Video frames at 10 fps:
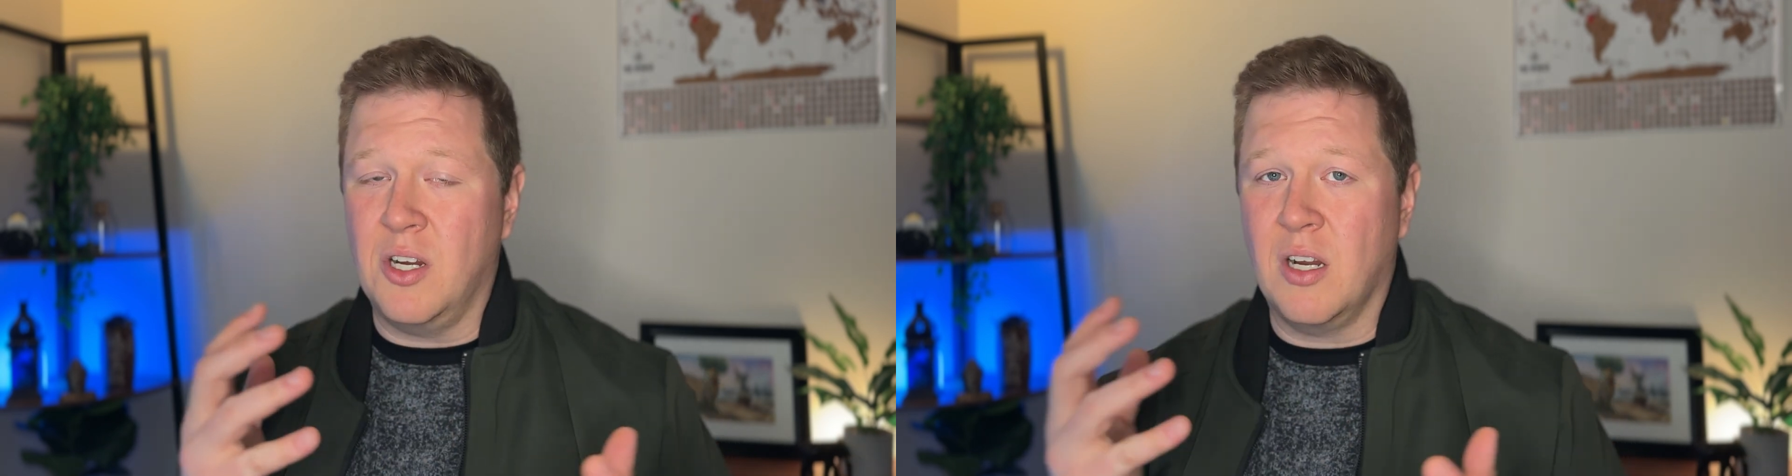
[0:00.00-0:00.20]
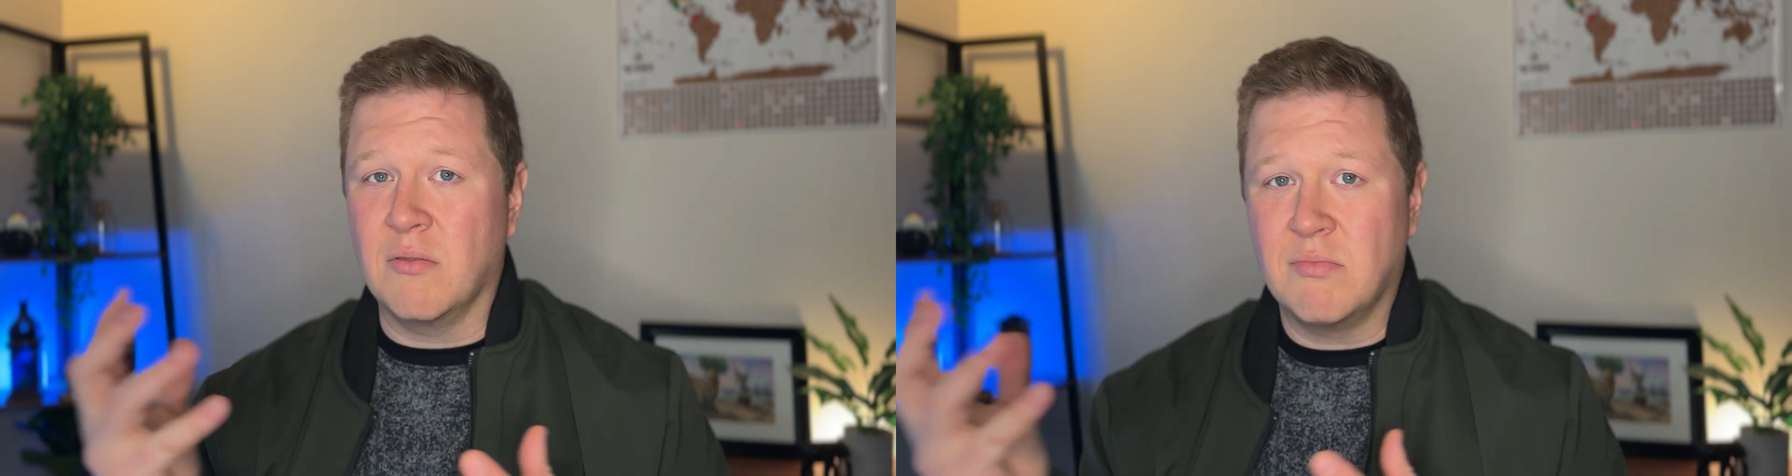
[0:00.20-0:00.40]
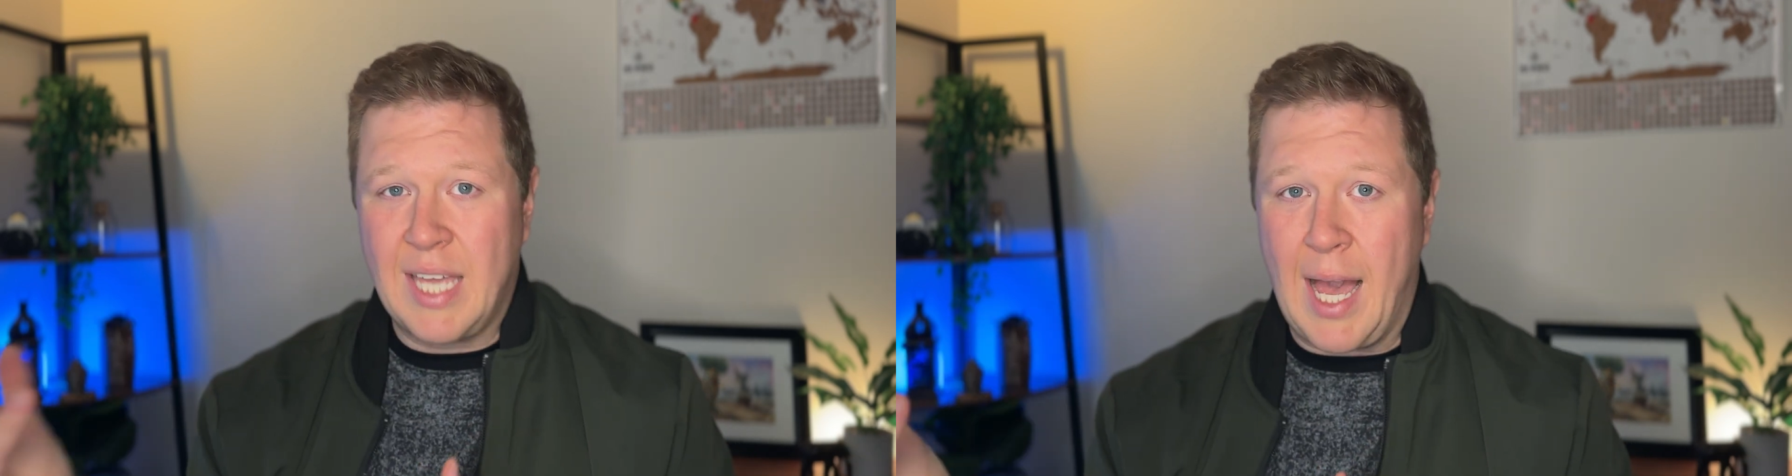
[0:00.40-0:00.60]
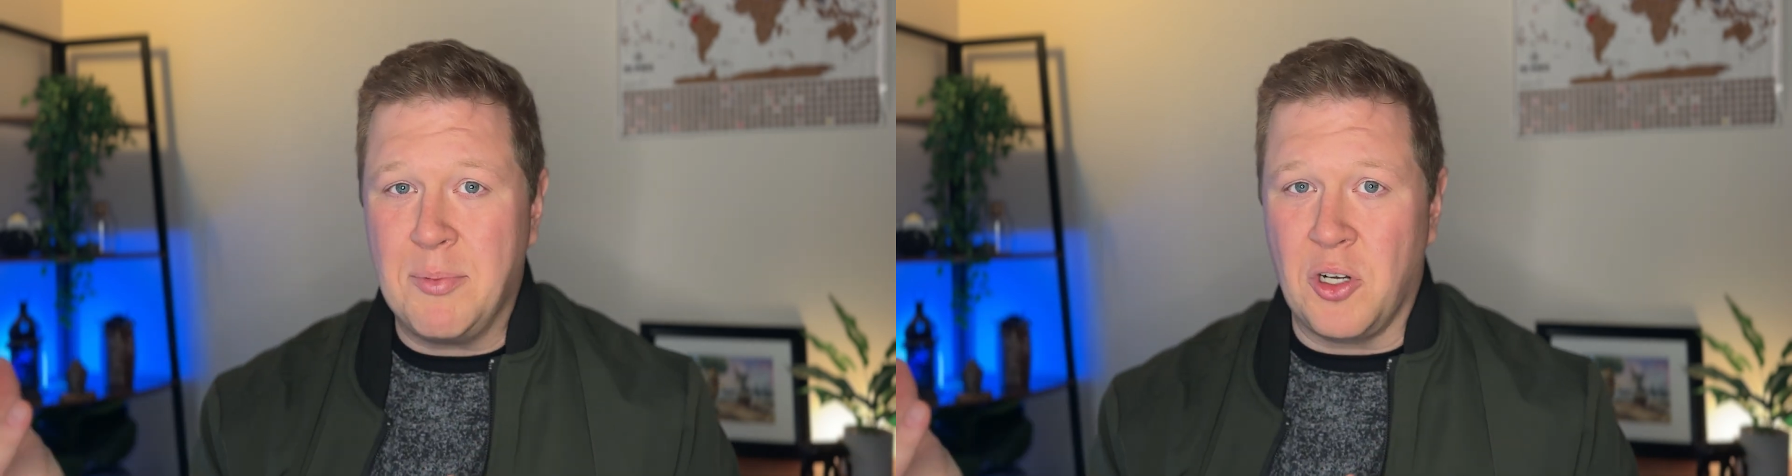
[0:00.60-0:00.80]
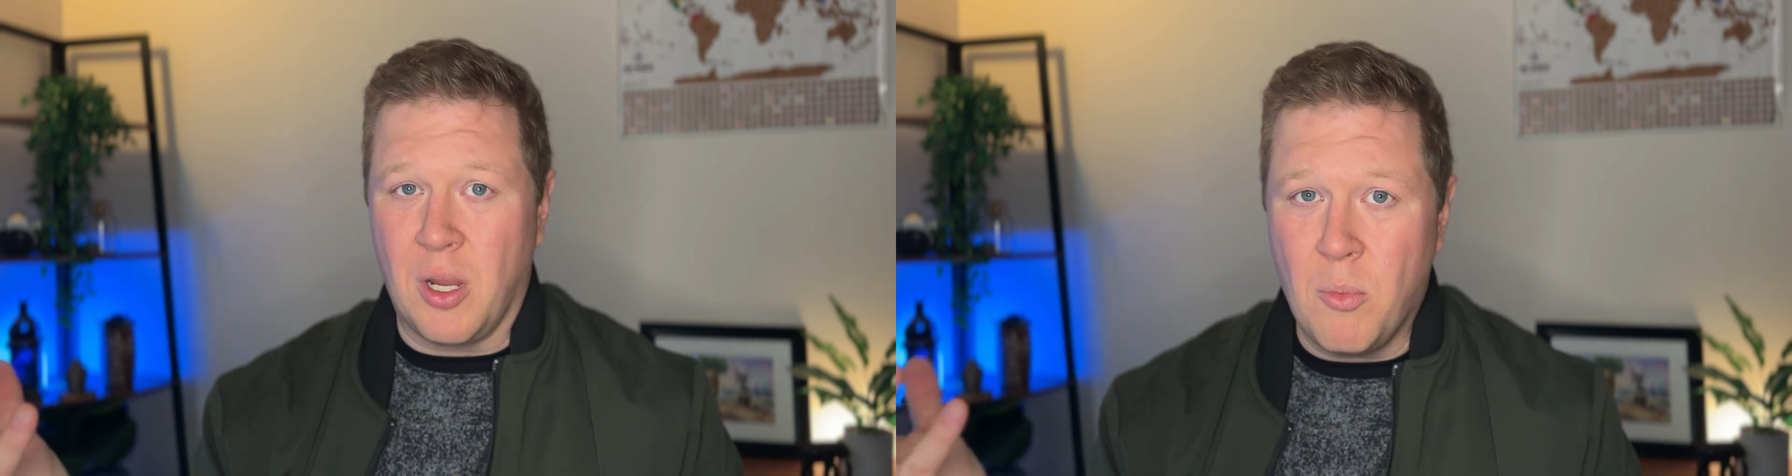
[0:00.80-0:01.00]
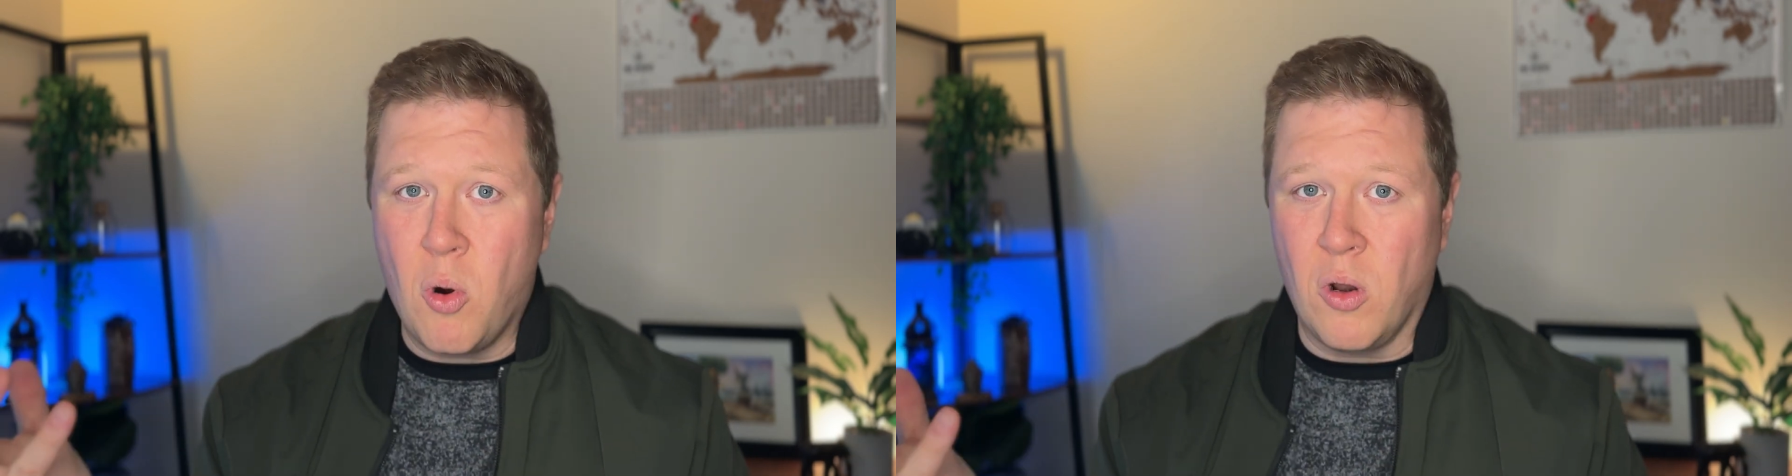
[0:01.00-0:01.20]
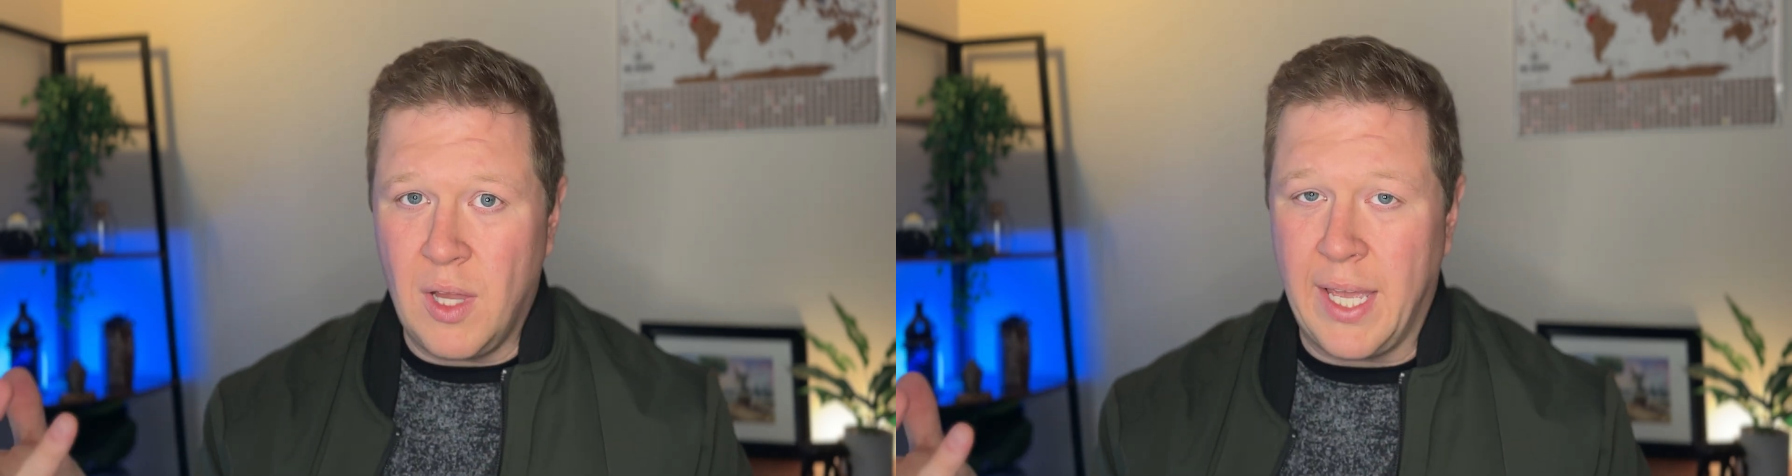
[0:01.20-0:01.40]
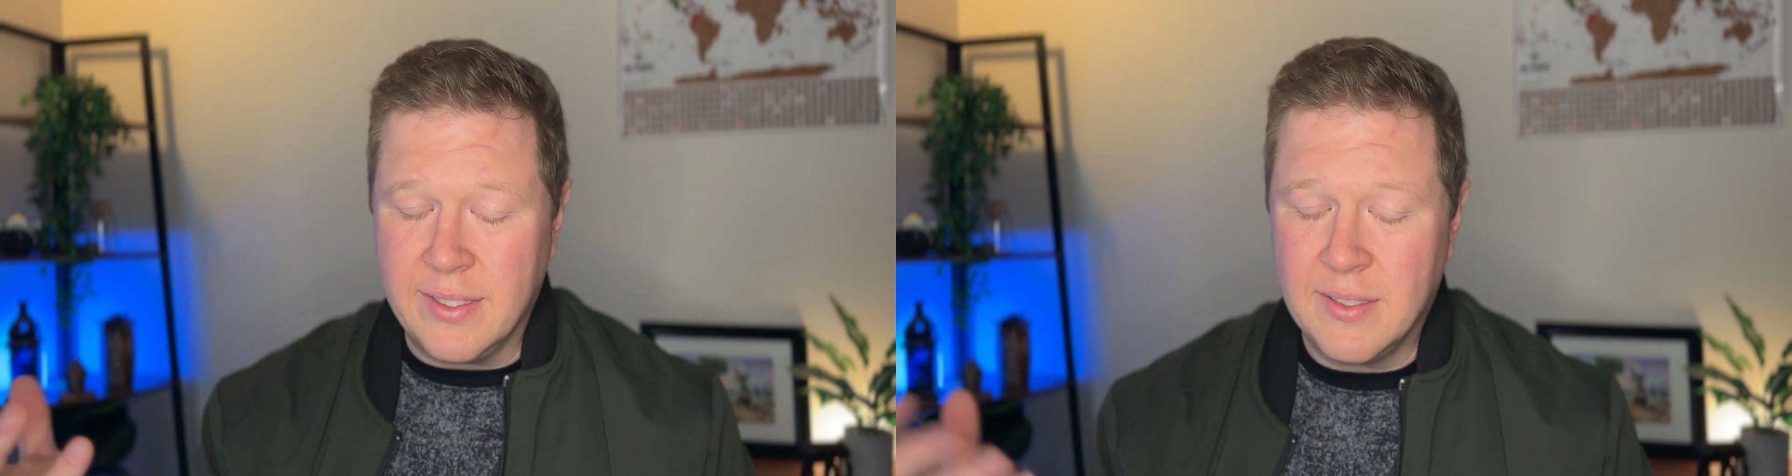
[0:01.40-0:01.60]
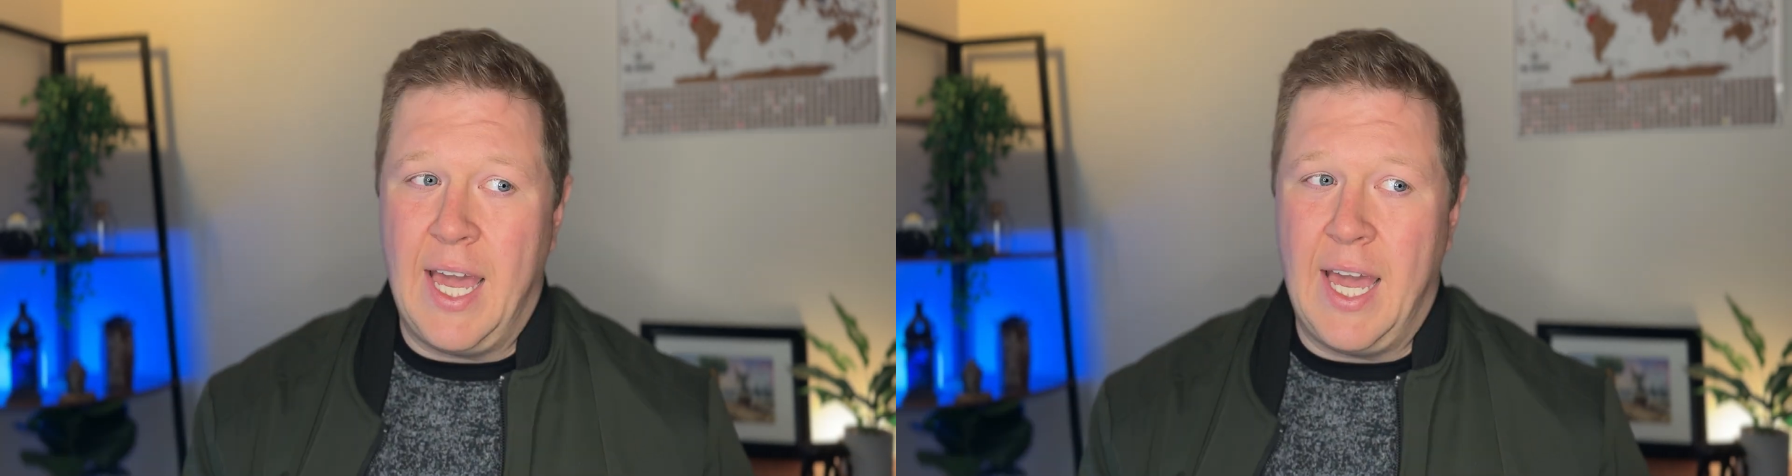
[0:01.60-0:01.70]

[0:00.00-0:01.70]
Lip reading: you're capturing more light.